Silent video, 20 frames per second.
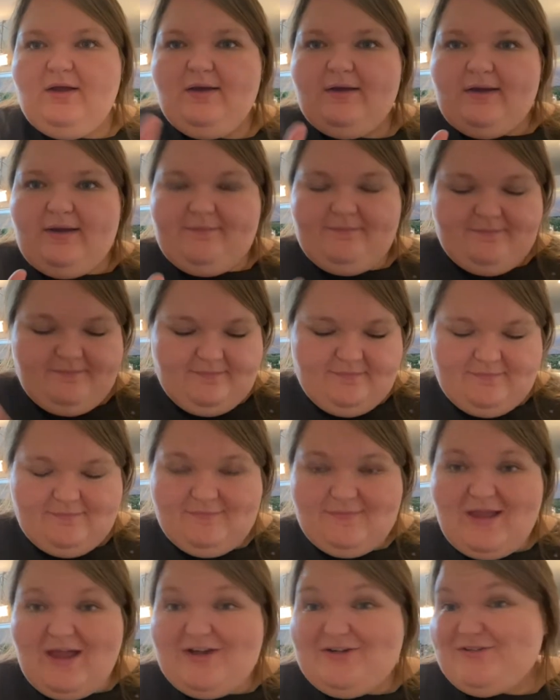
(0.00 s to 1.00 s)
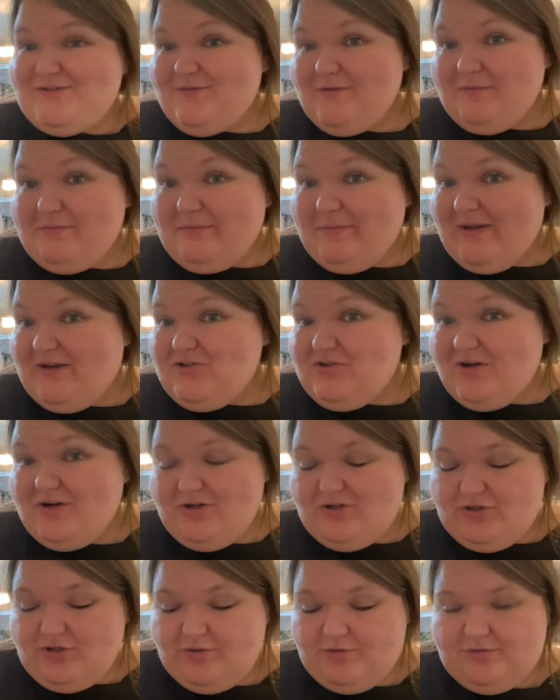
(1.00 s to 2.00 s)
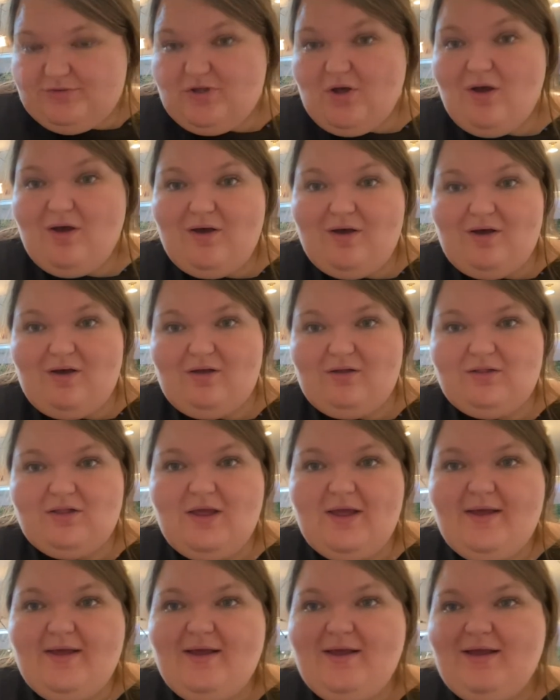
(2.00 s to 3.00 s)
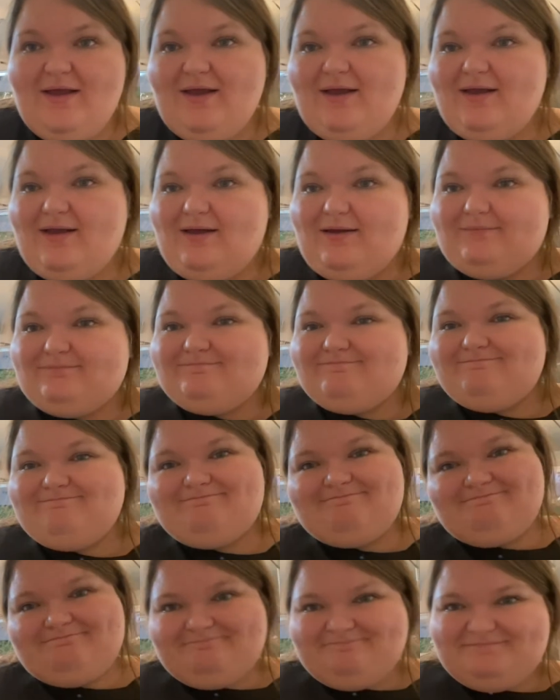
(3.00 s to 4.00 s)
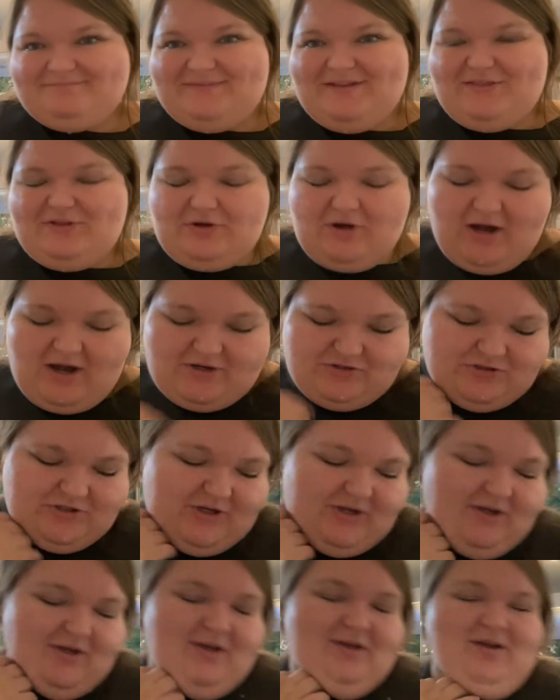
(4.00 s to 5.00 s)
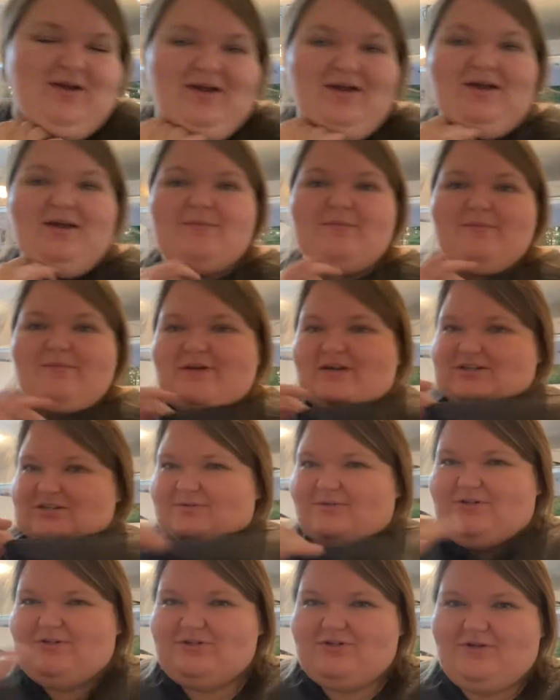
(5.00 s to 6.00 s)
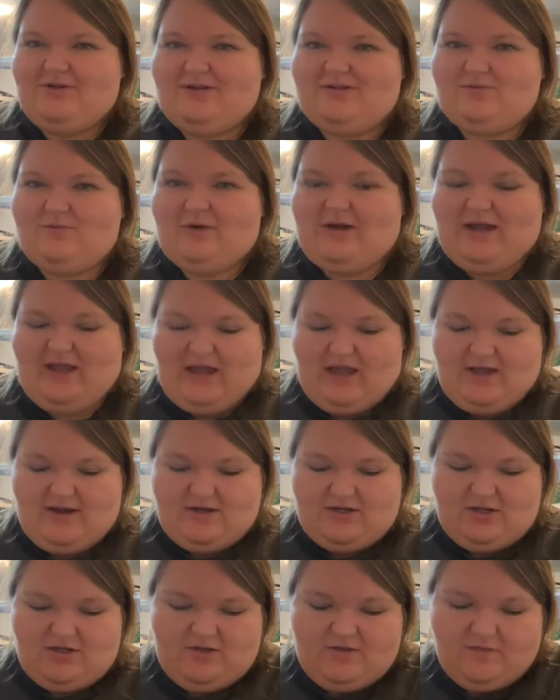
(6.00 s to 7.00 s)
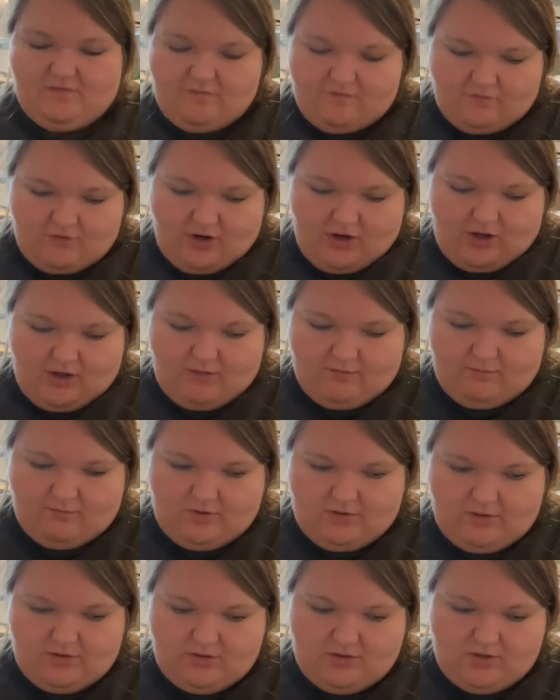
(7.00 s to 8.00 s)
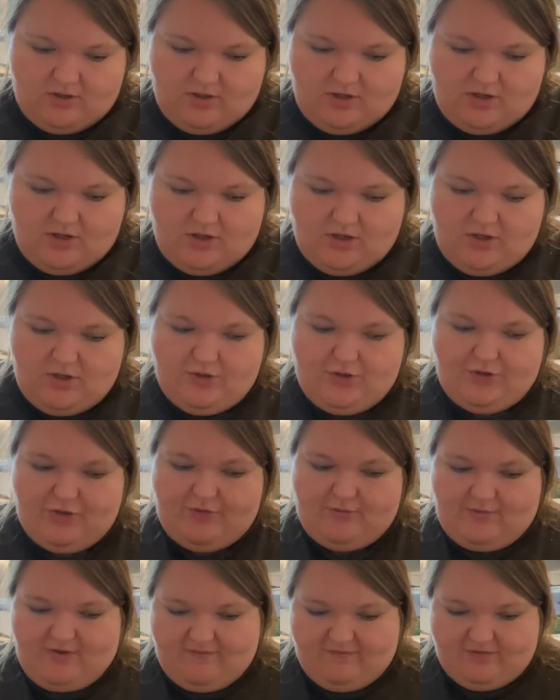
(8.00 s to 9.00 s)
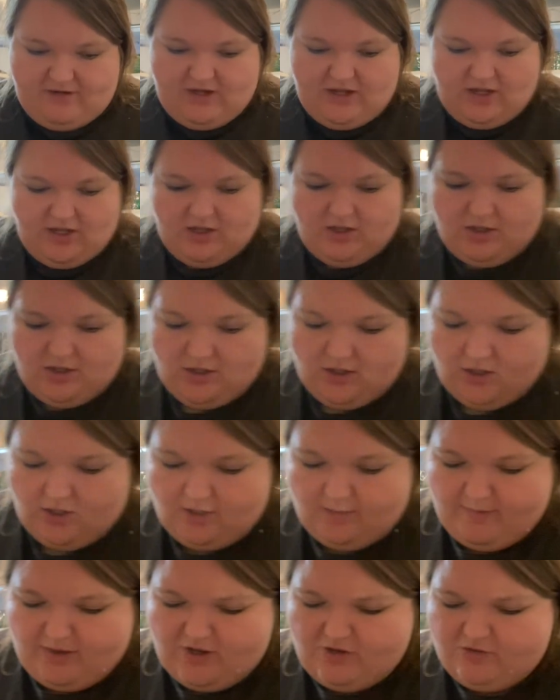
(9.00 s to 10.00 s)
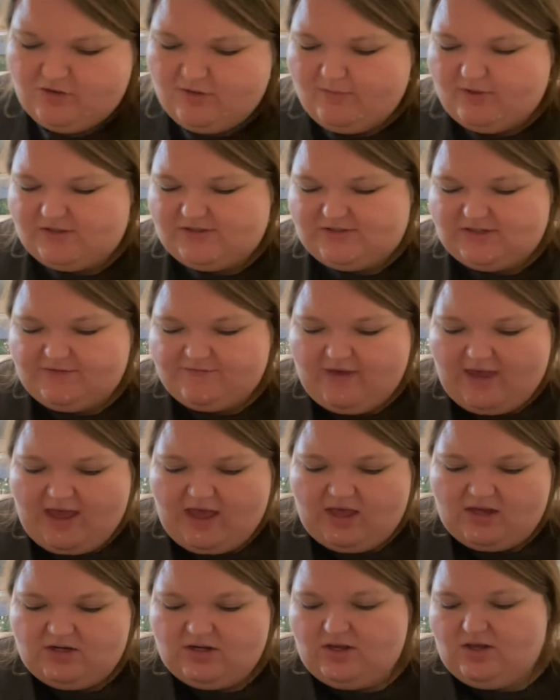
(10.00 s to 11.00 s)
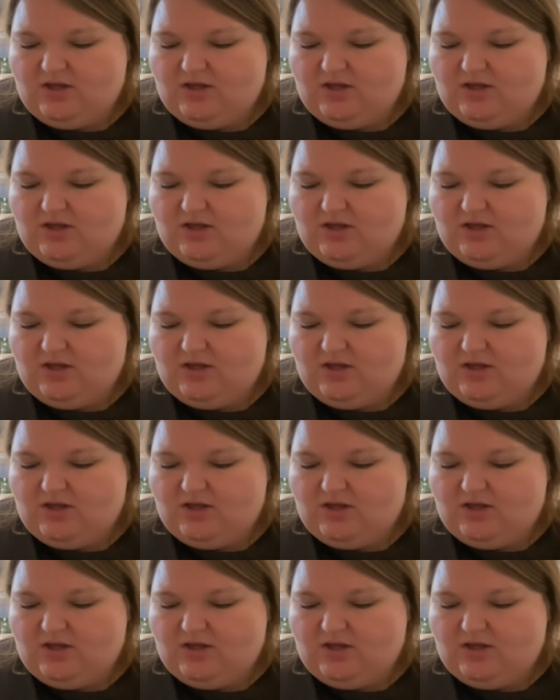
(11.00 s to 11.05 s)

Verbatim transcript: okay, I just found my Trader Joe's haul um, in the garage. Um, but I just want to show you guys what I got from thrifting. Um, I only bought stuff at